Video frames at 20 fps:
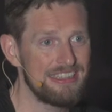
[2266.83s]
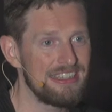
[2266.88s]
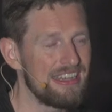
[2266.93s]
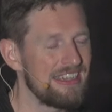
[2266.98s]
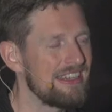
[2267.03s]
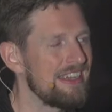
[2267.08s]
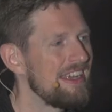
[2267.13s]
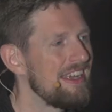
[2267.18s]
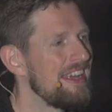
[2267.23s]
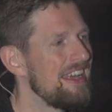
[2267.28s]

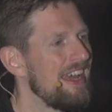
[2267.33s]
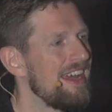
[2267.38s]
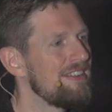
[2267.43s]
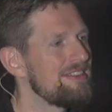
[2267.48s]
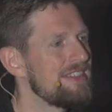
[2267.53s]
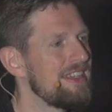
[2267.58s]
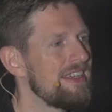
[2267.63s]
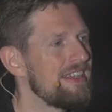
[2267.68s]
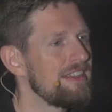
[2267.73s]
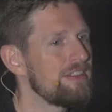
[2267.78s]
like, I'd
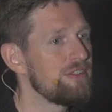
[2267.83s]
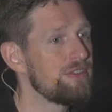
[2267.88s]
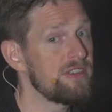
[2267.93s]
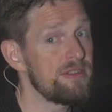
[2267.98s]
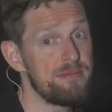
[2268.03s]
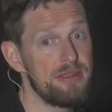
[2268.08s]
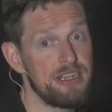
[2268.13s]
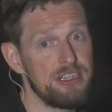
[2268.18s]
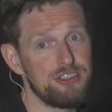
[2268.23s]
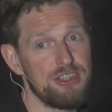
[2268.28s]
say learn a
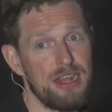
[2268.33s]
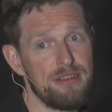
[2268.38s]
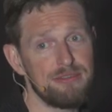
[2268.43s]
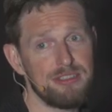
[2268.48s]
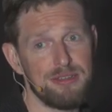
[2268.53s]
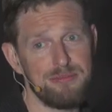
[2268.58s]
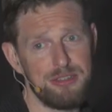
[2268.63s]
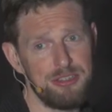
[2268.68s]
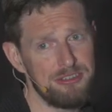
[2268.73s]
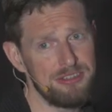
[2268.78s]
bit of
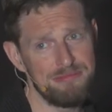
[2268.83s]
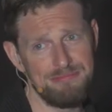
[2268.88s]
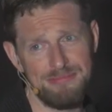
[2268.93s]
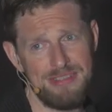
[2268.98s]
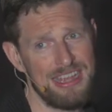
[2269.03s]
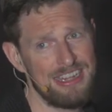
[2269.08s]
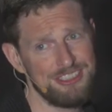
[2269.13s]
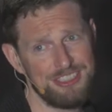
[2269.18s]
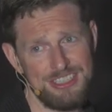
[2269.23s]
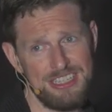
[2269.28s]
JavaScript. You can
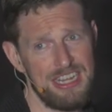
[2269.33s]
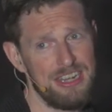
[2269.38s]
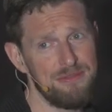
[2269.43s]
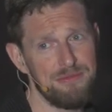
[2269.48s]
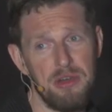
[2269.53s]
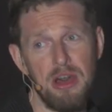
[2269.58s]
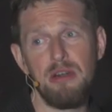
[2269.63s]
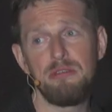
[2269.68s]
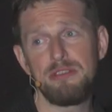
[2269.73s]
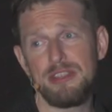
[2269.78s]
actually get
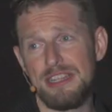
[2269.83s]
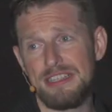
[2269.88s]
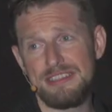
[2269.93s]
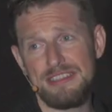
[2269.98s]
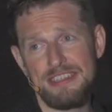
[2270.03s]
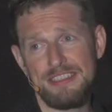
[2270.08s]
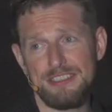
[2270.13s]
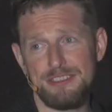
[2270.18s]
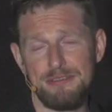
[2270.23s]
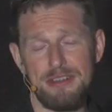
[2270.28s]
involved with these
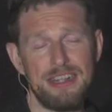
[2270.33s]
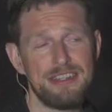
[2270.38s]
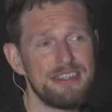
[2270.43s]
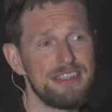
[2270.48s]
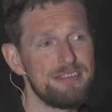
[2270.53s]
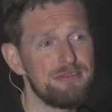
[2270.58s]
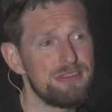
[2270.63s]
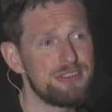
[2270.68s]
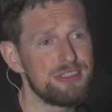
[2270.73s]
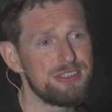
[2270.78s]
things
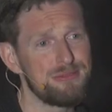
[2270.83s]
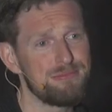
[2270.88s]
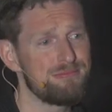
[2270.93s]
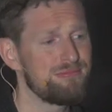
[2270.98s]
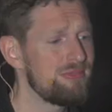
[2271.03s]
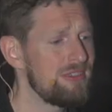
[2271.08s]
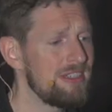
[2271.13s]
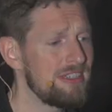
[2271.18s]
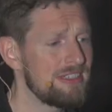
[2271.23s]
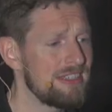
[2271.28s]
directly, which is
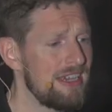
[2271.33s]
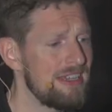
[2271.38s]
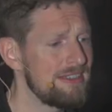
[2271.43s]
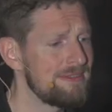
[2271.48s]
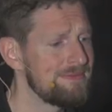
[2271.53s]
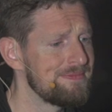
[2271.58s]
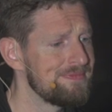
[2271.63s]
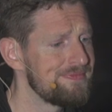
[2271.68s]
pretty exciting.